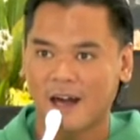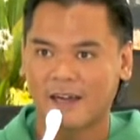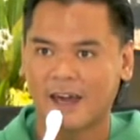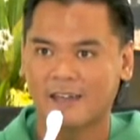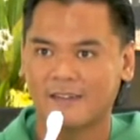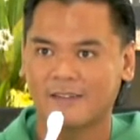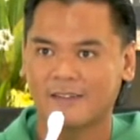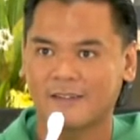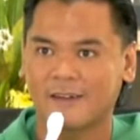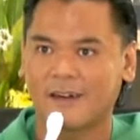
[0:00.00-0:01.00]
Again,
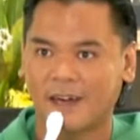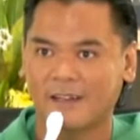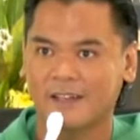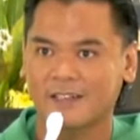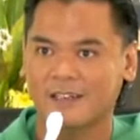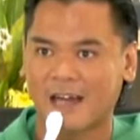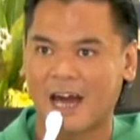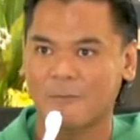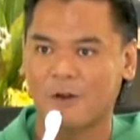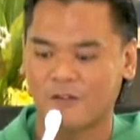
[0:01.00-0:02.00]
it is a
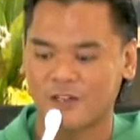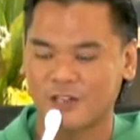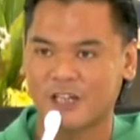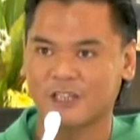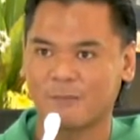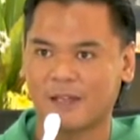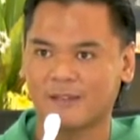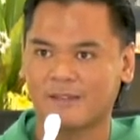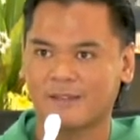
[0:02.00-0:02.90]
time of adjustment,